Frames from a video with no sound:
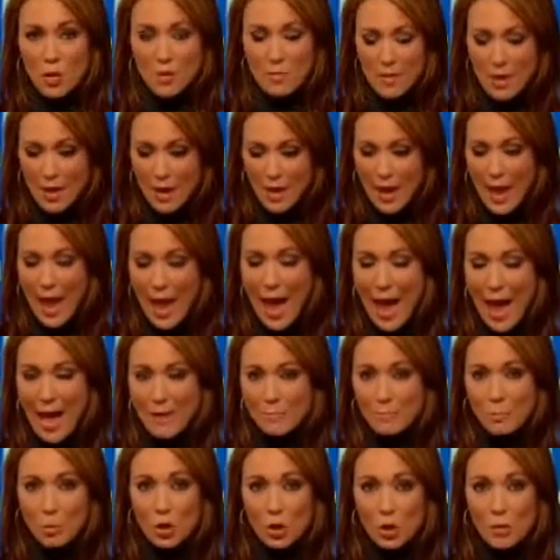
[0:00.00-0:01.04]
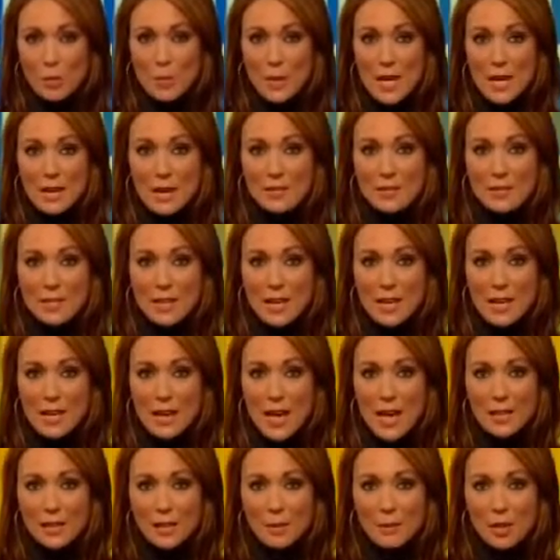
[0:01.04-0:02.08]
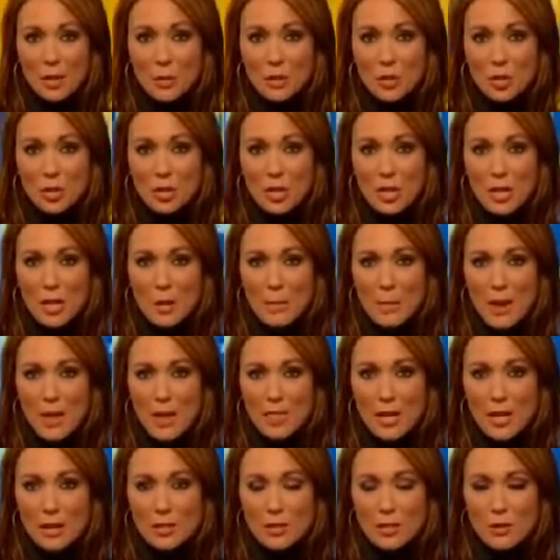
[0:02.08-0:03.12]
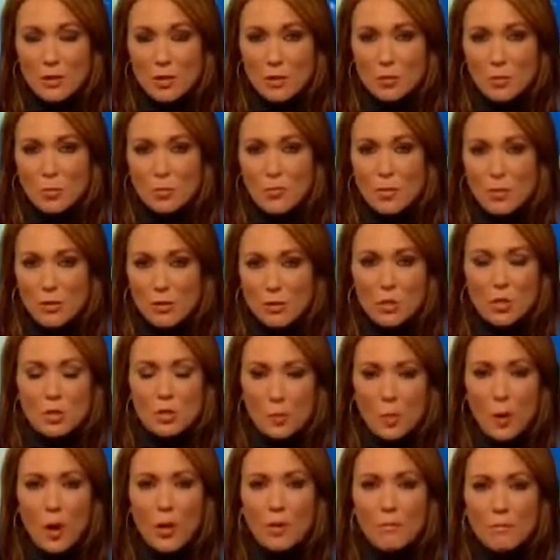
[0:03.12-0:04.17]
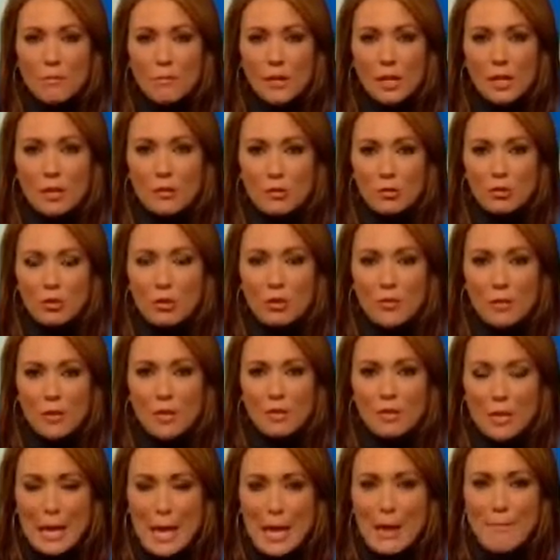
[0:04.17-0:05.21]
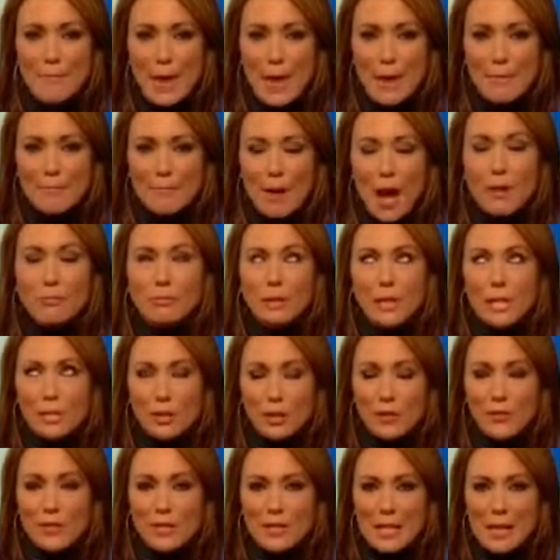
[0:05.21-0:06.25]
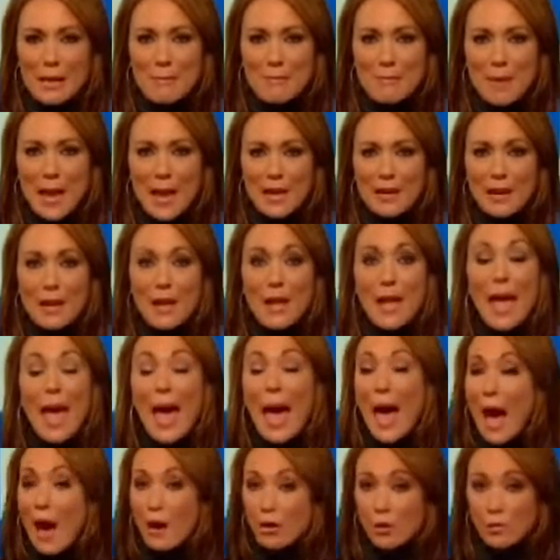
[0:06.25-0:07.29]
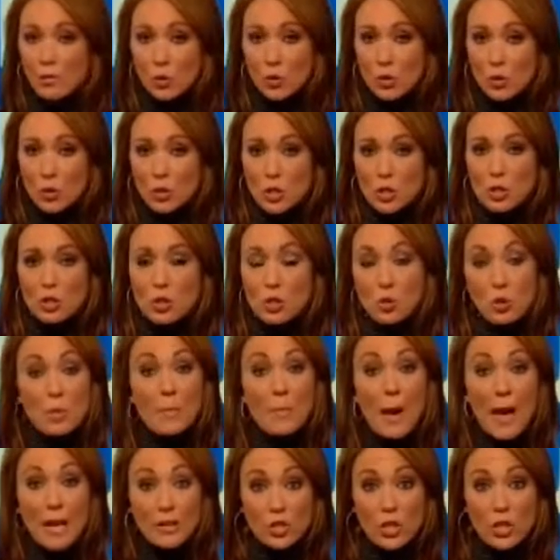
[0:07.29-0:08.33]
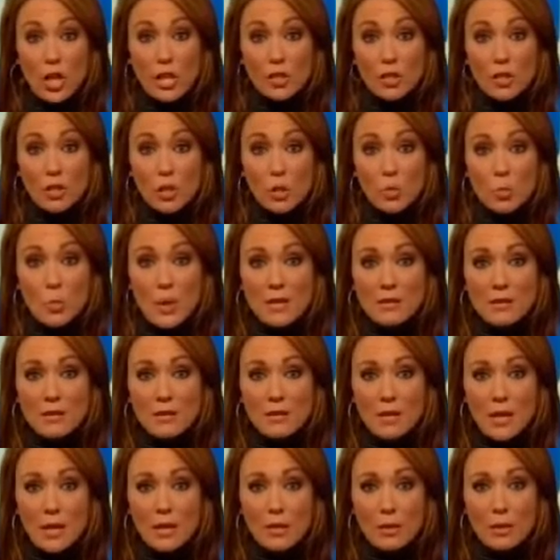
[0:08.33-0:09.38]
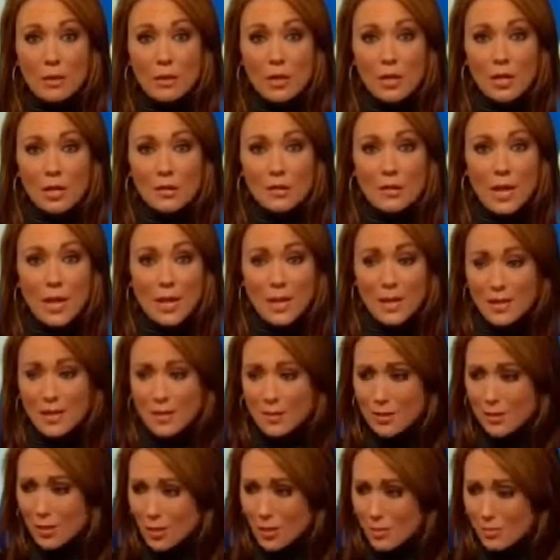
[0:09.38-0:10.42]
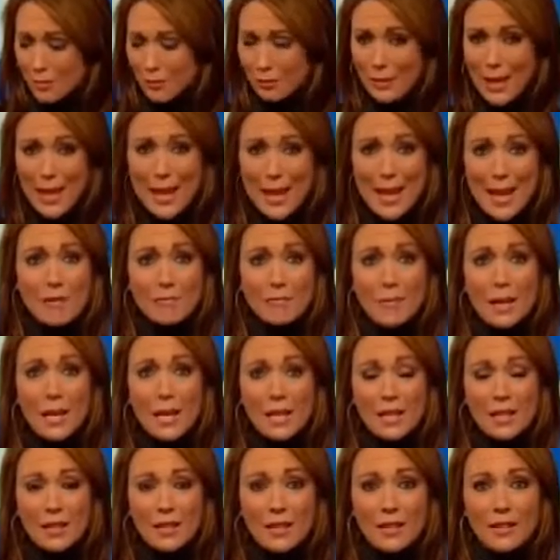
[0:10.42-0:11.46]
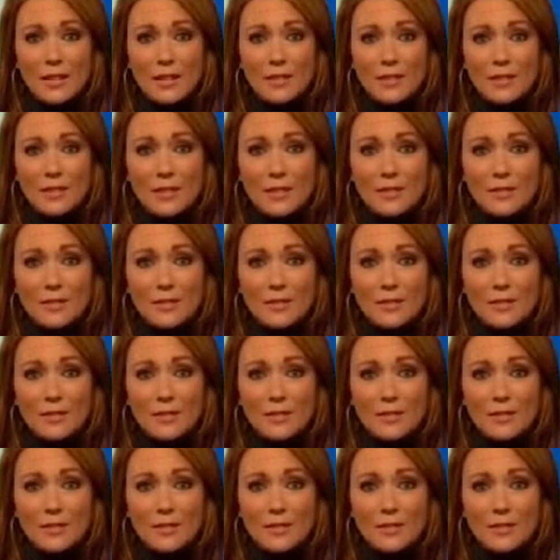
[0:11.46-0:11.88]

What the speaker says: Tweet me at Brook B CNN. Let me know what you think about this. So there's this public service campaign out of Georgia to combat childhood obesity. And the critics say it is just flat out mean.